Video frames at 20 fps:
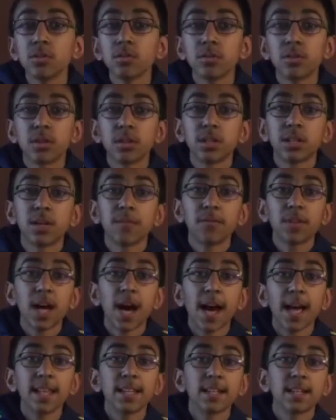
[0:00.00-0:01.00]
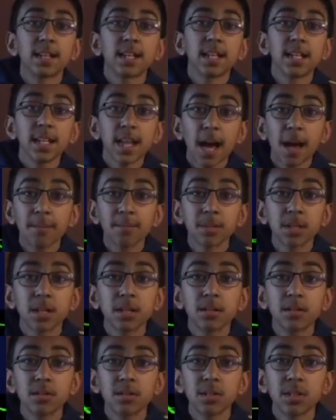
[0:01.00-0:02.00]
2/3 of the island collapsed
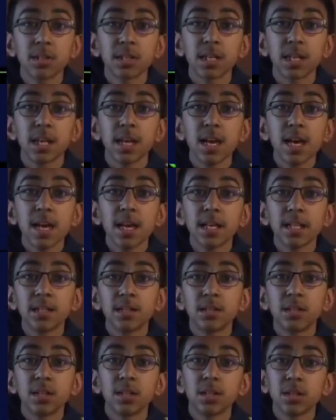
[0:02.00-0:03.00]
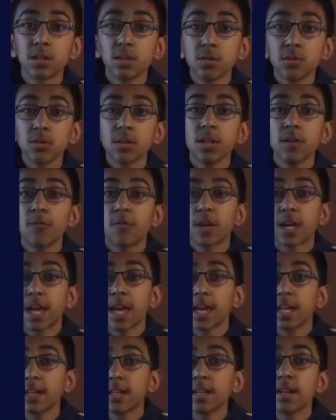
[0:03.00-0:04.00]
under the sea into the newly
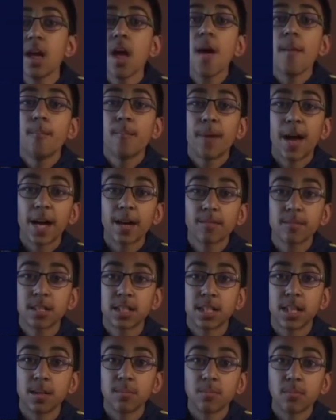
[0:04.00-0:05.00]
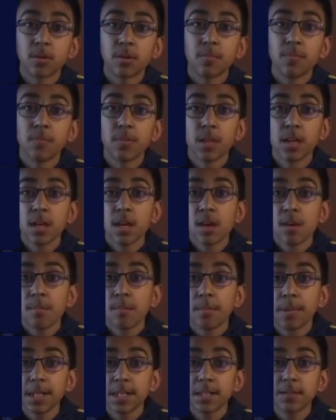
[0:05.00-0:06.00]
vacated magma chamber.
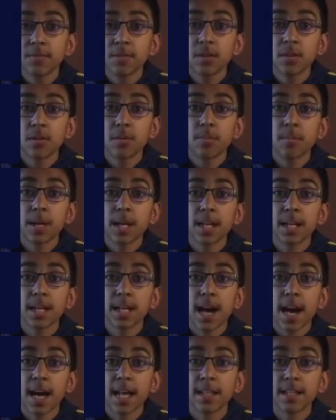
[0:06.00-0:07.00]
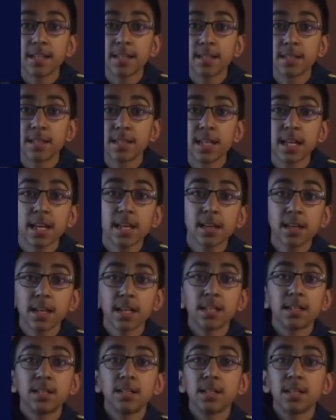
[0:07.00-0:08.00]
Much of the remaining island sank
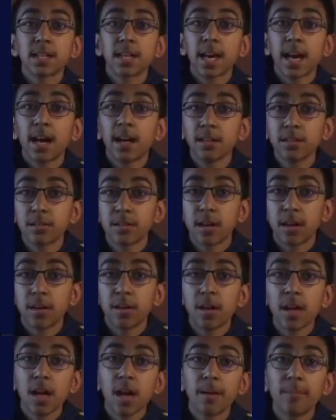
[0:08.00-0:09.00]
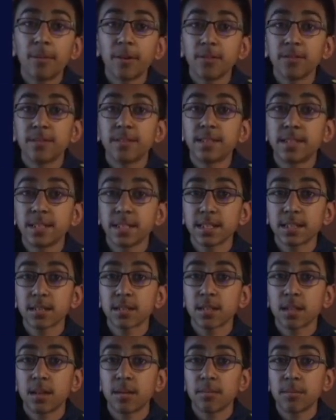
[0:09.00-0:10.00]
into the caldera, about 6
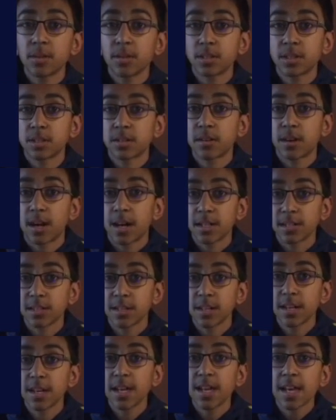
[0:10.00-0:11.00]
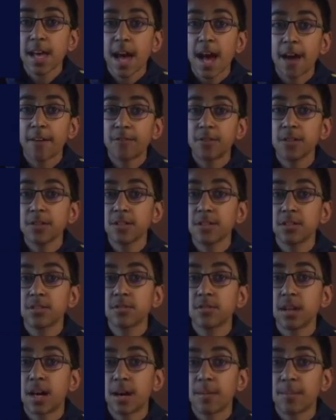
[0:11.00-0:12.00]
kilometers across. After the
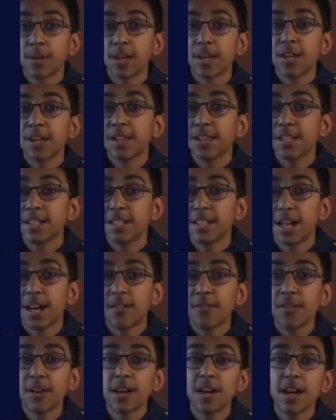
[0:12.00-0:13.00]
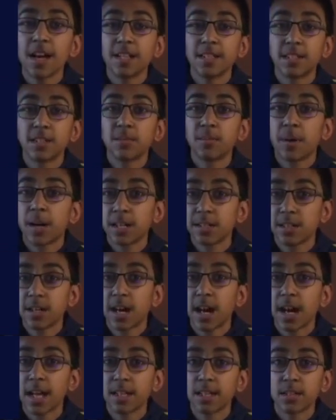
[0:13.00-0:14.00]
tsunami, the Java and
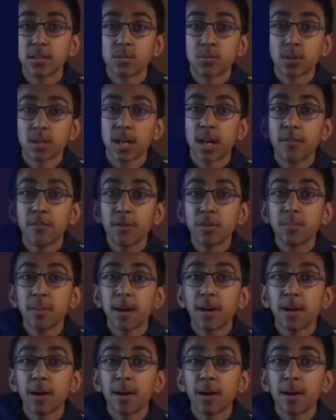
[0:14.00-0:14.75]
Sumatra islands were covered